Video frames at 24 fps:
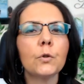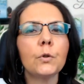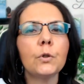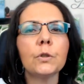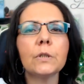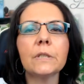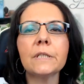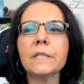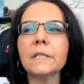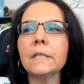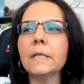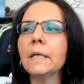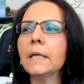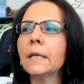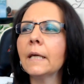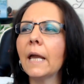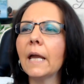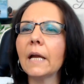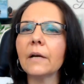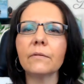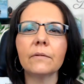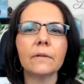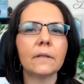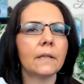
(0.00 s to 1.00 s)
So you're
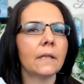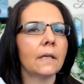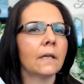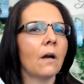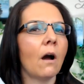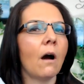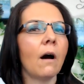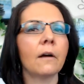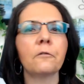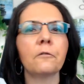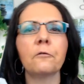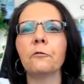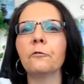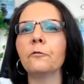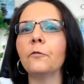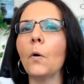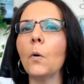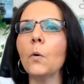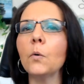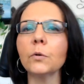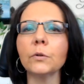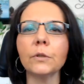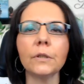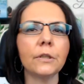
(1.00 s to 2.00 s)
seeing everything
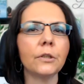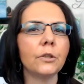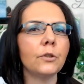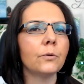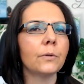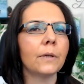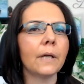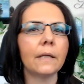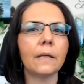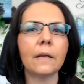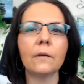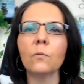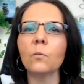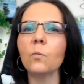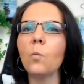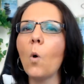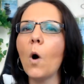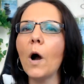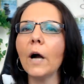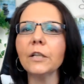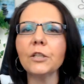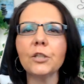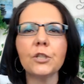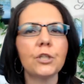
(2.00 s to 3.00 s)
unfolding. You can then
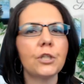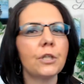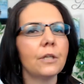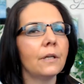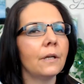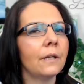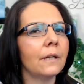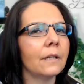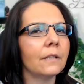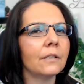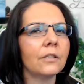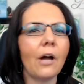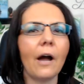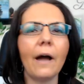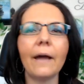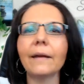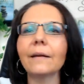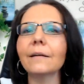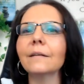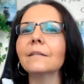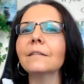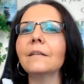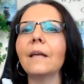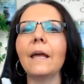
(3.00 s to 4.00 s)
watch an
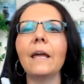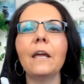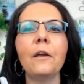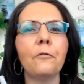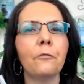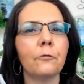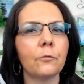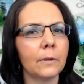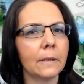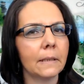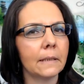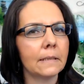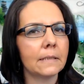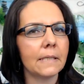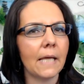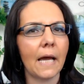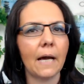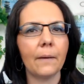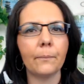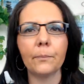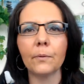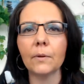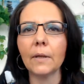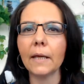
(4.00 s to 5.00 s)
entire day, for
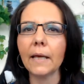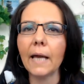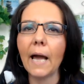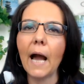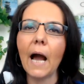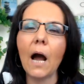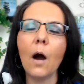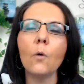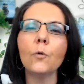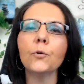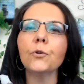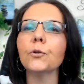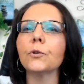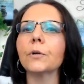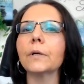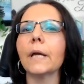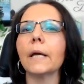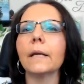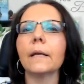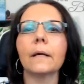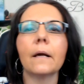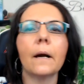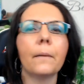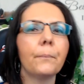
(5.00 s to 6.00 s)
example, like how you're
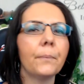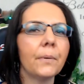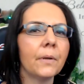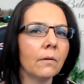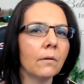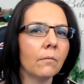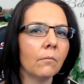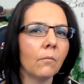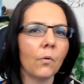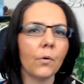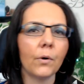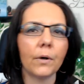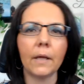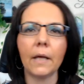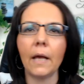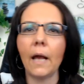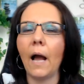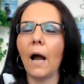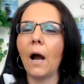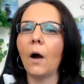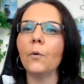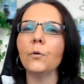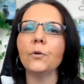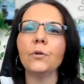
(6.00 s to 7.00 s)
getting up in the morning,
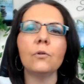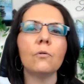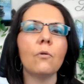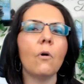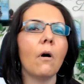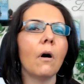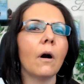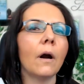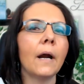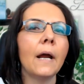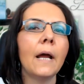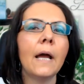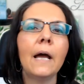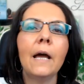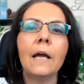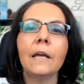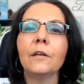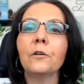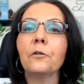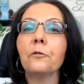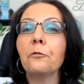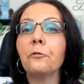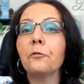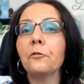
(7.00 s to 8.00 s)
how you are,
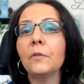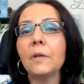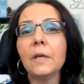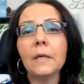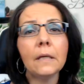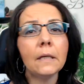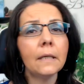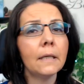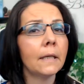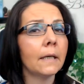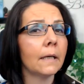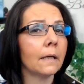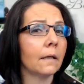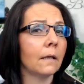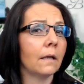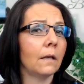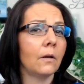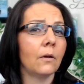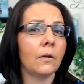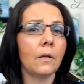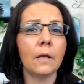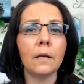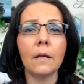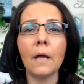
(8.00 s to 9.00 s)
you know, feeling,
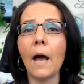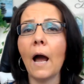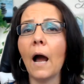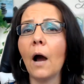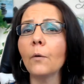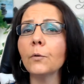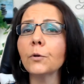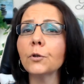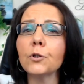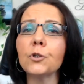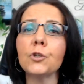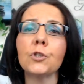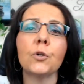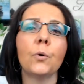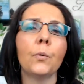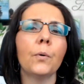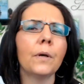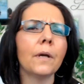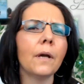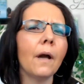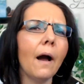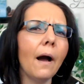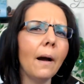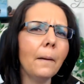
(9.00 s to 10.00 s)
you know, and how you're
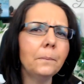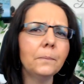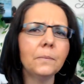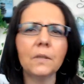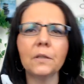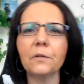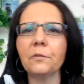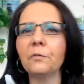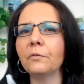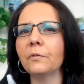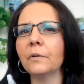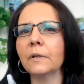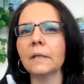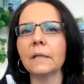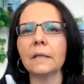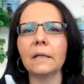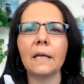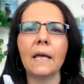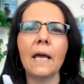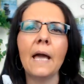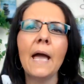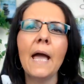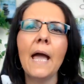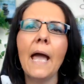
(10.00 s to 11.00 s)
showing up
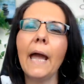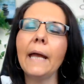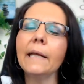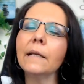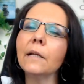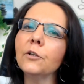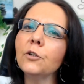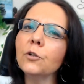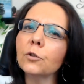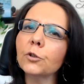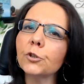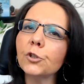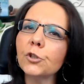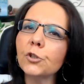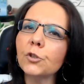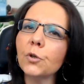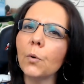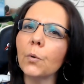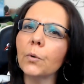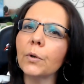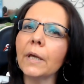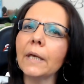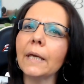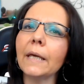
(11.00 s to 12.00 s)
differently. And then you're
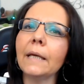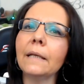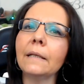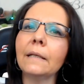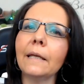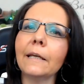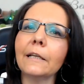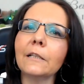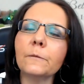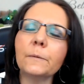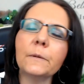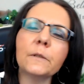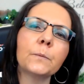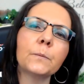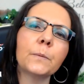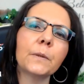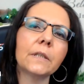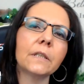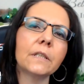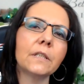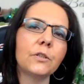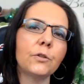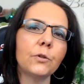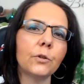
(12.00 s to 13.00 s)
soaking in the experience
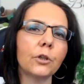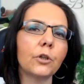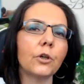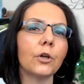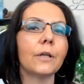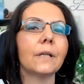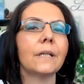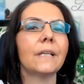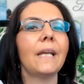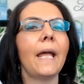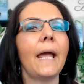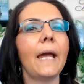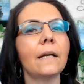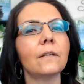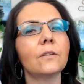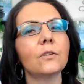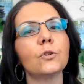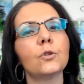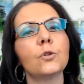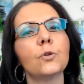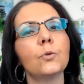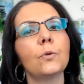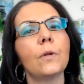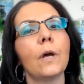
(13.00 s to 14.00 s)
because you're
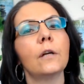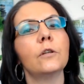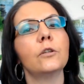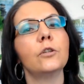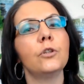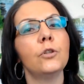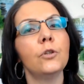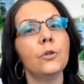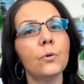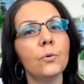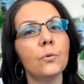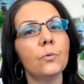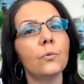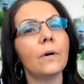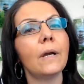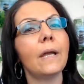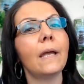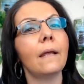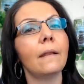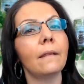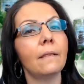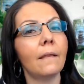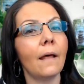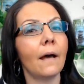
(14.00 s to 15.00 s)
connected to that
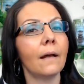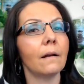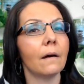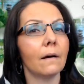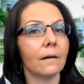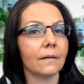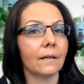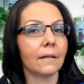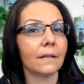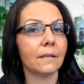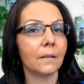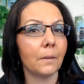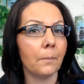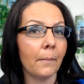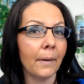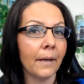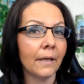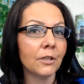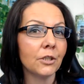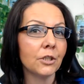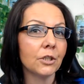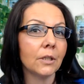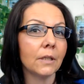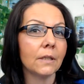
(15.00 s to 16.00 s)
you in that other
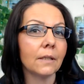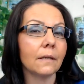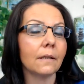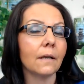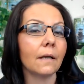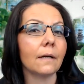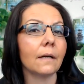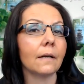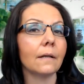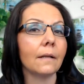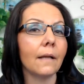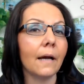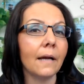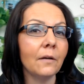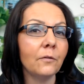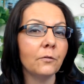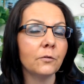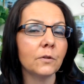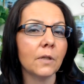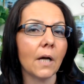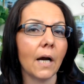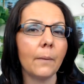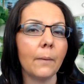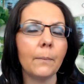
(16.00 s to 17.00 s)
dimension, in that other
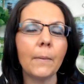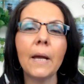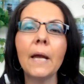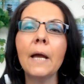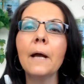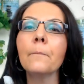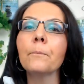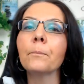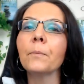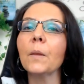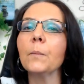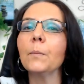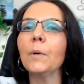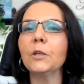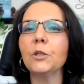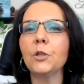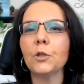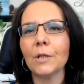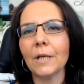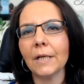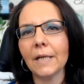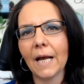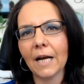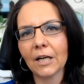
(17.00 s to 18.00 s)
lifetime.
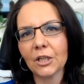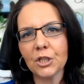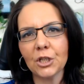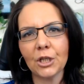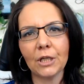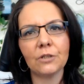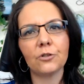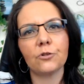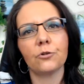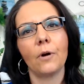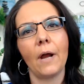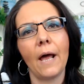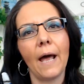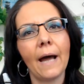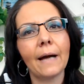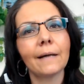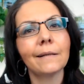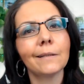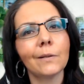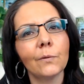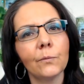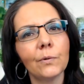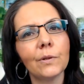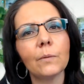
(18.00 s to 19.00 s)
But you're not actually
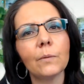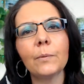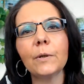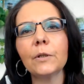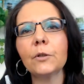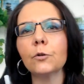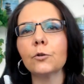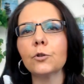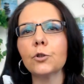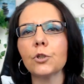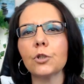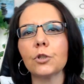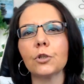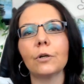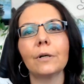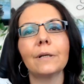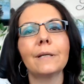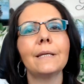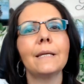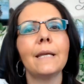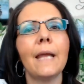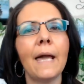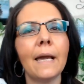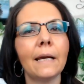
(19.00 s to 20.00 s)
interacting with it, but you're just
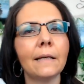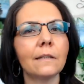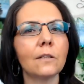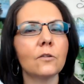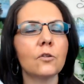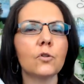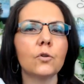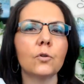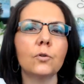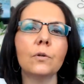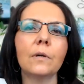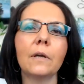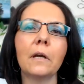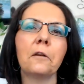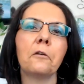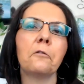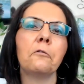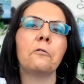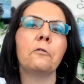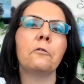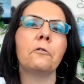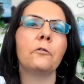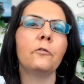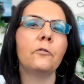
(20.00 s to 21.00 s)
connected so you can
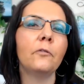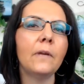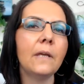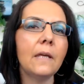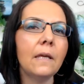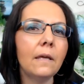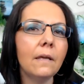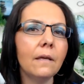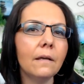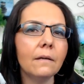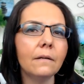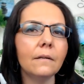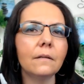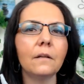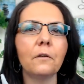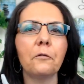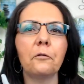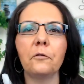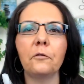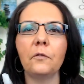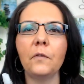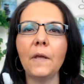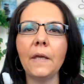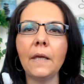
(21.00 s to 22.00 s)
then feel
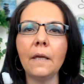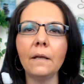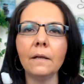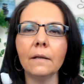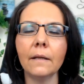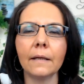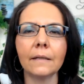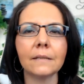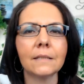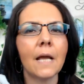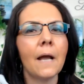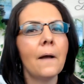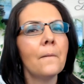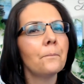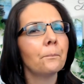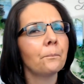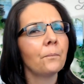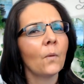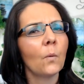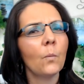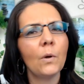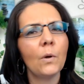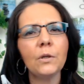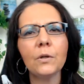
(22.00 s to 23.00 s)
the feelings
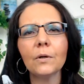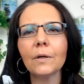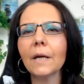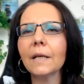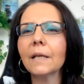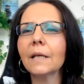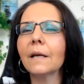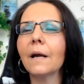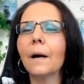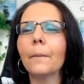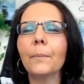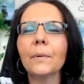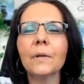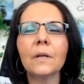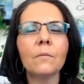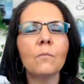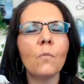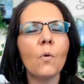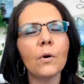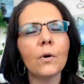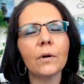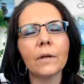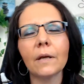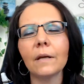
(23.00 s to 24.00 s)
when you're getting up in
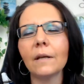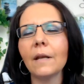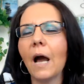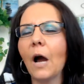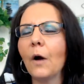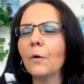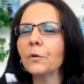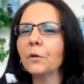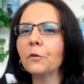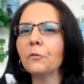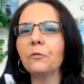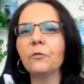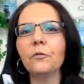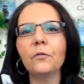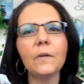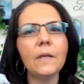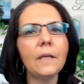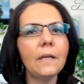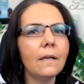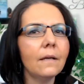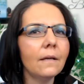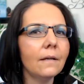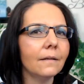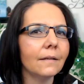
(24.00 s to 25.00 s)
the morning and how you're
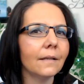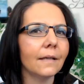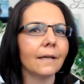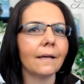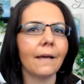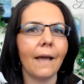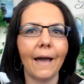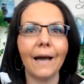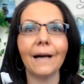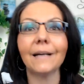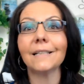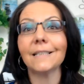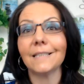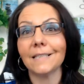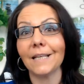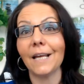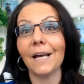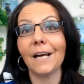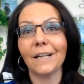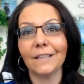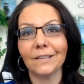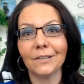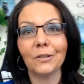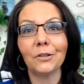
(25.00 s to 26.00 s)
feeling as
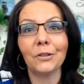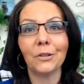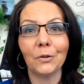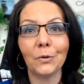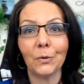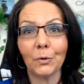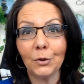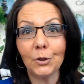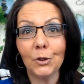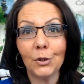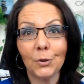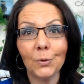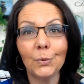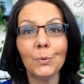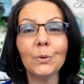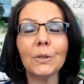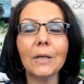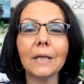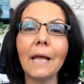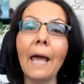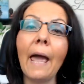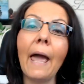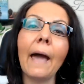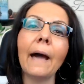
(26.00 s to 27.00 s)
that you know you
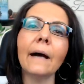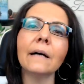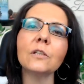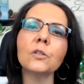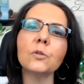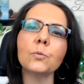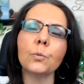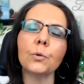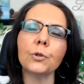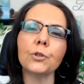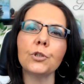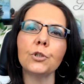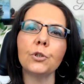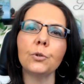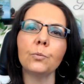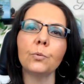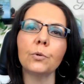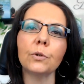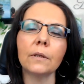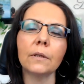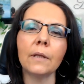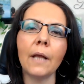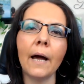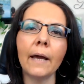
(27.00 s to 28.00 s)
that has what you
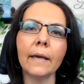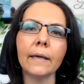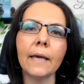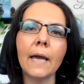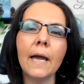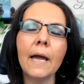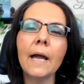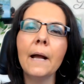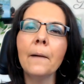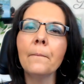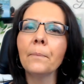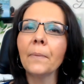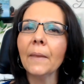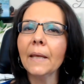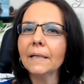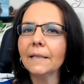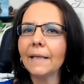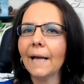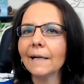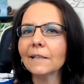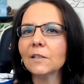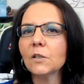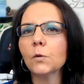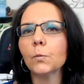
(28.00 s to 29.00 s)
would like
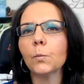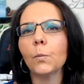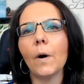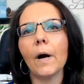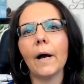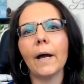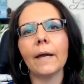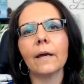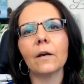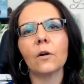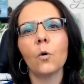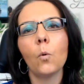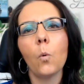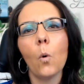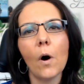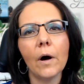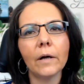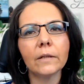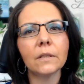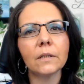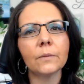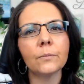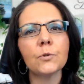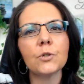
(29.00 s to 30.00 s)
that's why
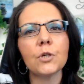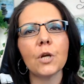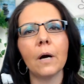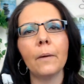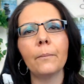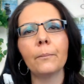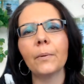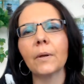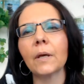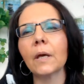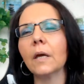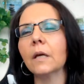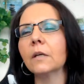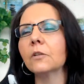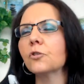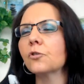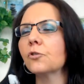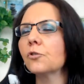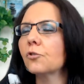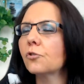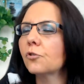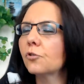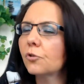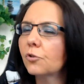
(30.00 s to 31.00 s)
quantum jumping
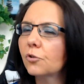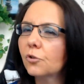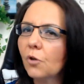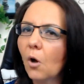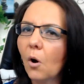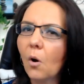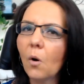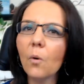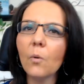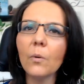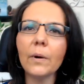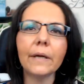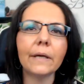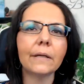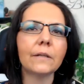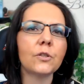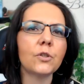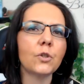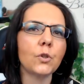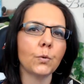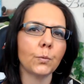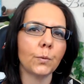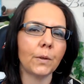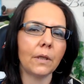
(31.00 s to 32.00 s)
is so
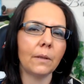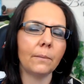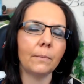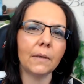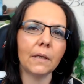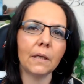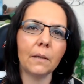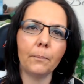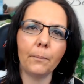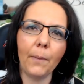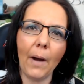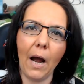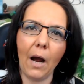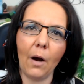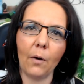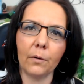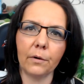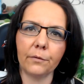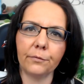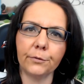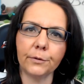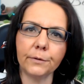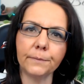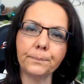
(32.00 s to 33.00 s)
extremely
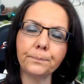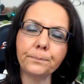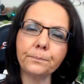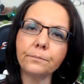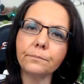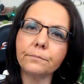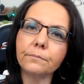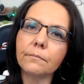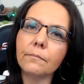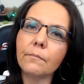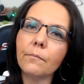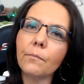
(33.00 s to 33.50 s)
powerful.